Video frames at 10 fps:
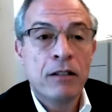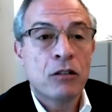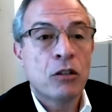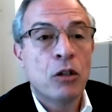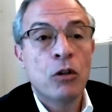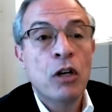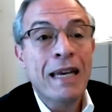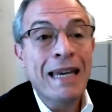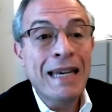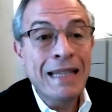So
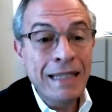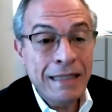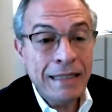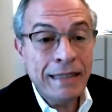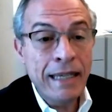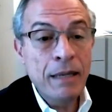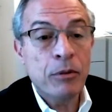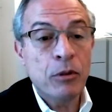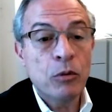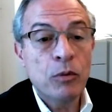in this table,